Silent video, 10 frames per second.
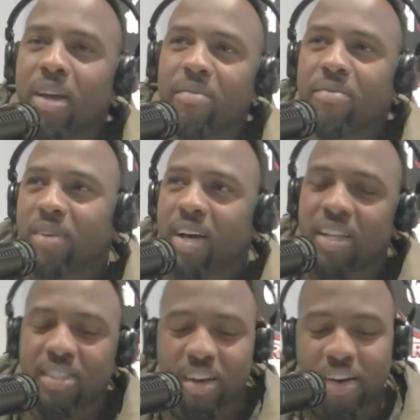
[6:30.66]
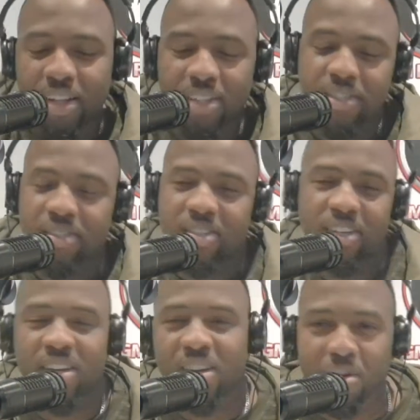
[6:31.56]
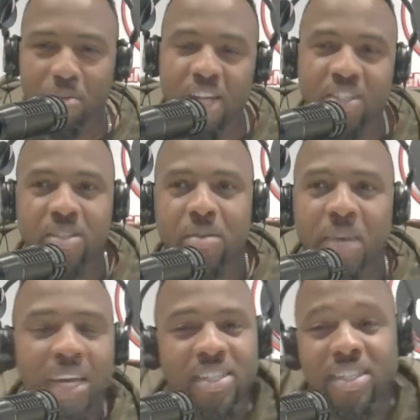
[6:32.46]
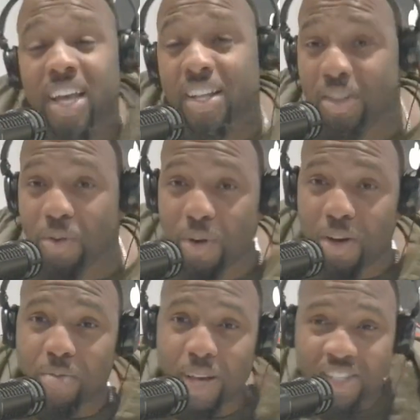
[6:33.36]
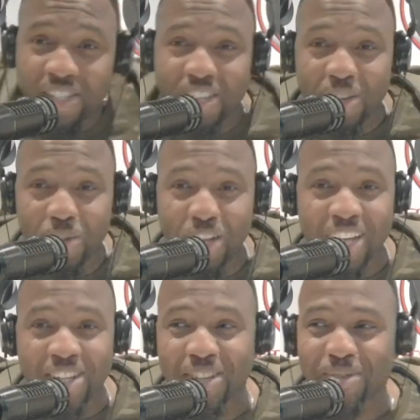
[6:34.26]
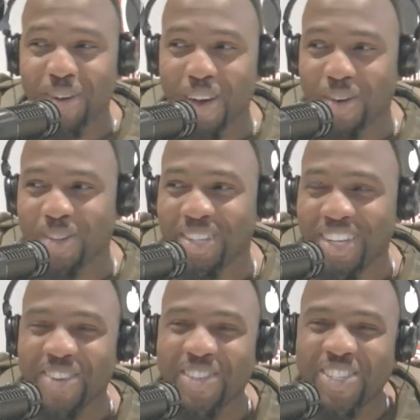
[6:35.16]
have cars? All right, listen, Manchester, the biggest side in the world, Manchester United forward. this